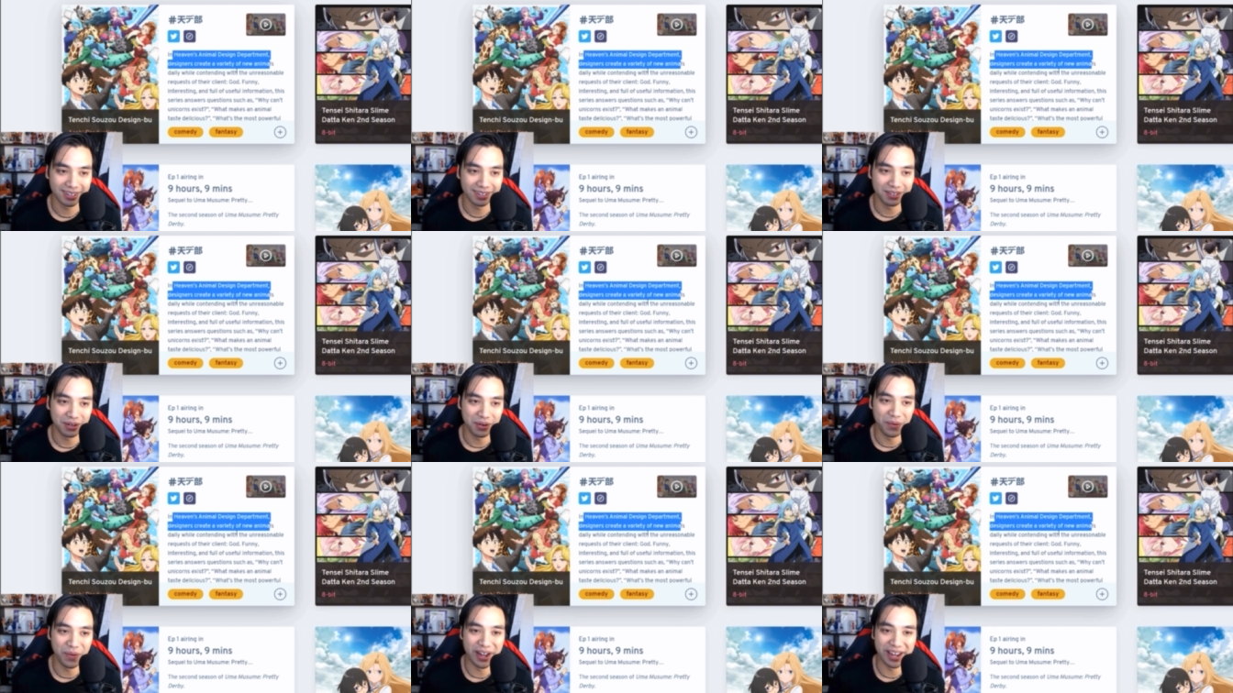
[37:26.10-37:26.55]

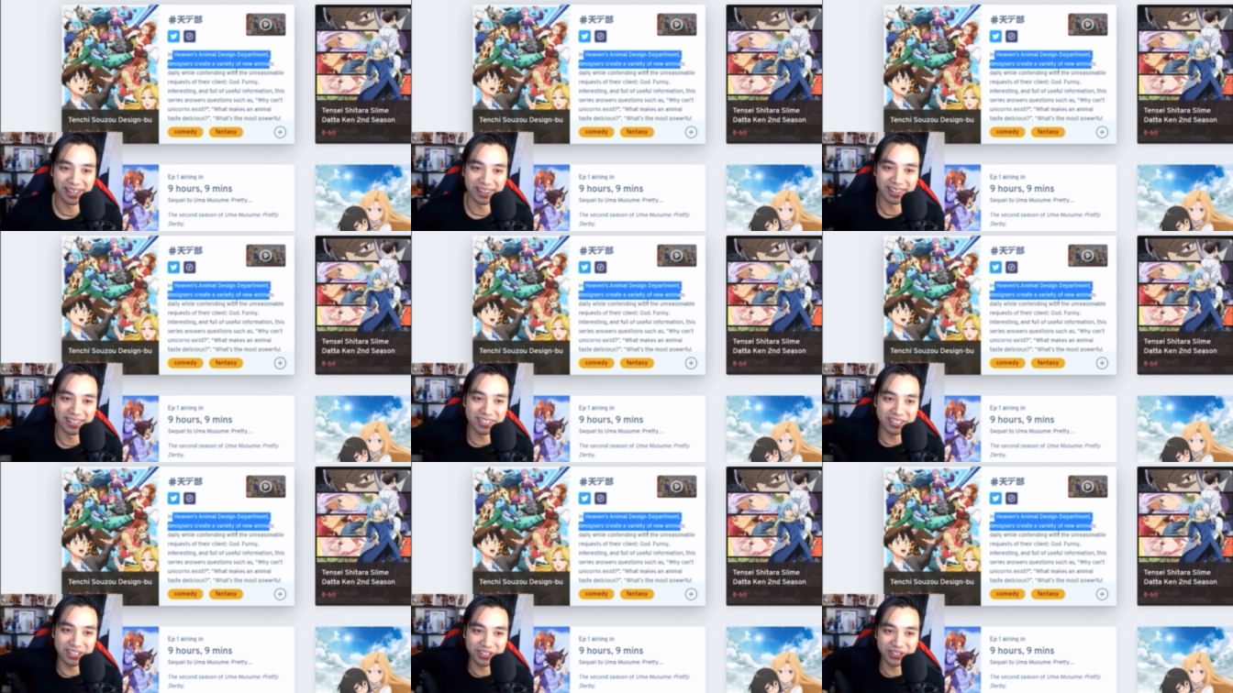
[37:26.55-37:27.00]
Wait,
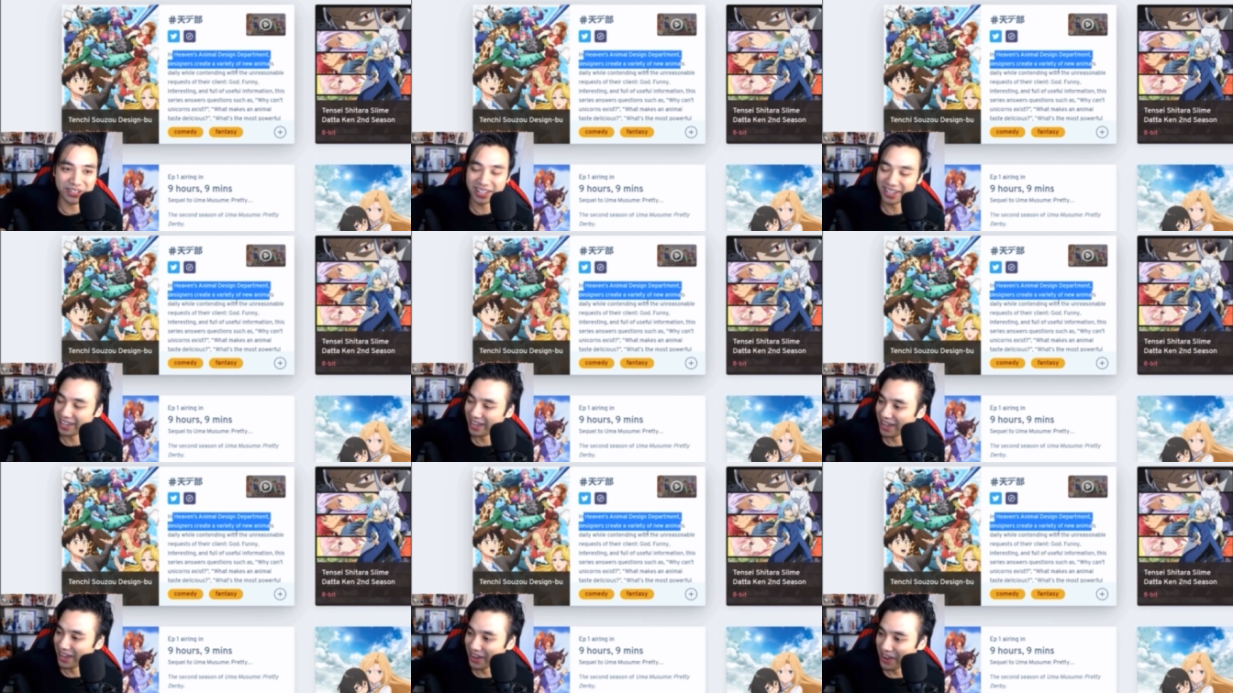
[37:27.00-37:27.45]
this is...
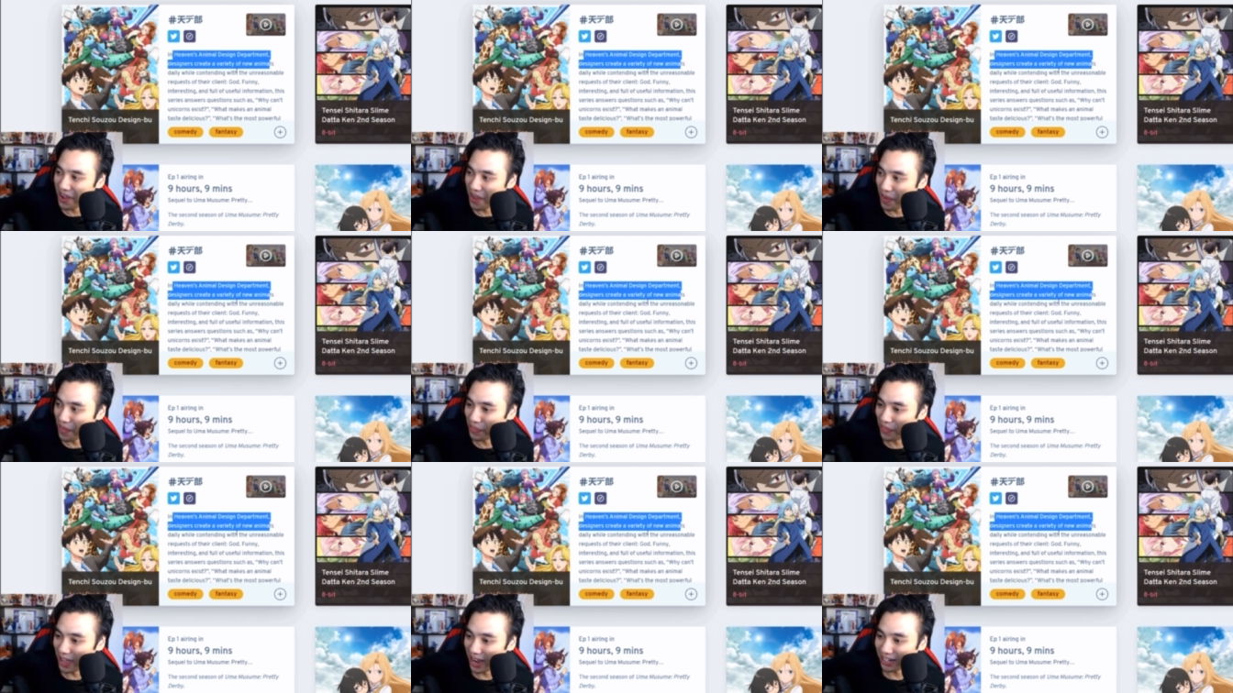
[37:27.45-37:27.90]

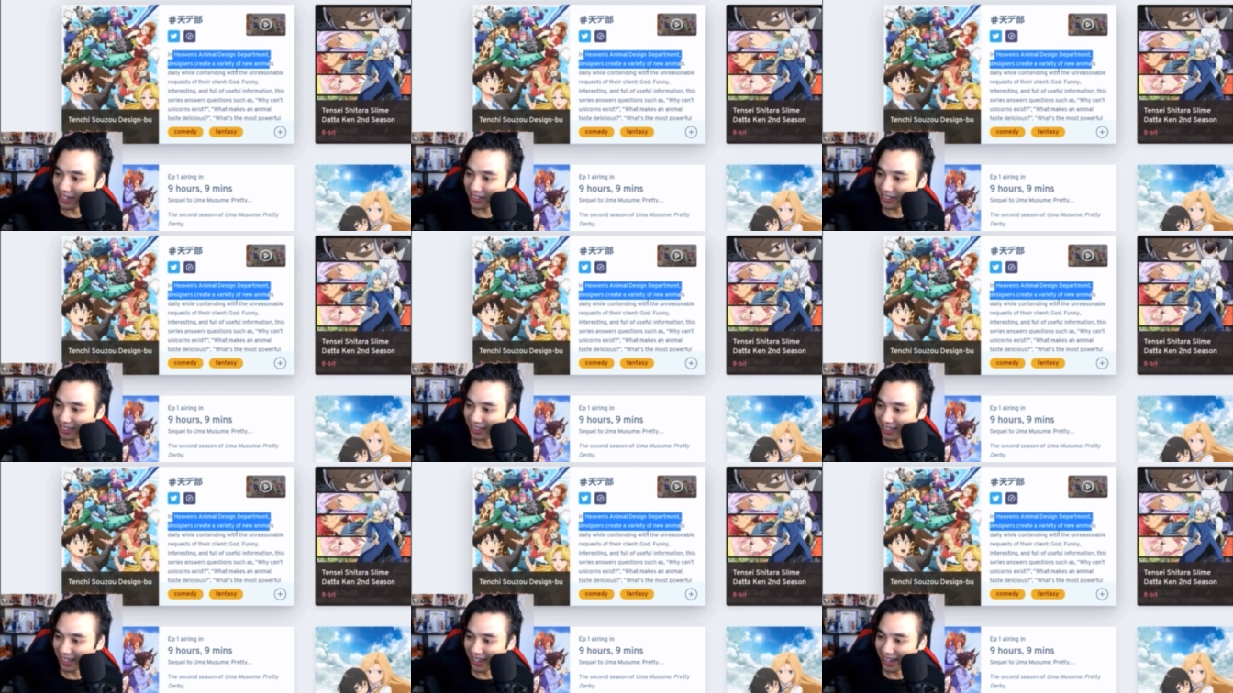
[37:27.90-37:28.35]

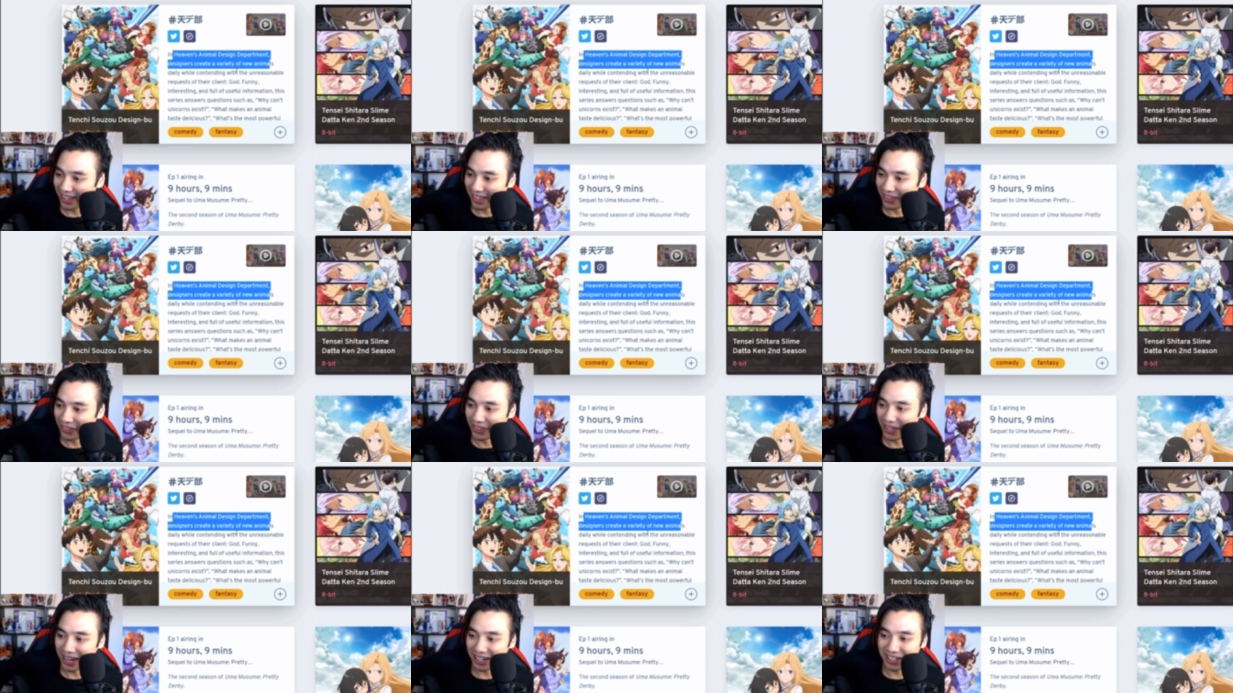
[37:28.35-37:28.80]
They're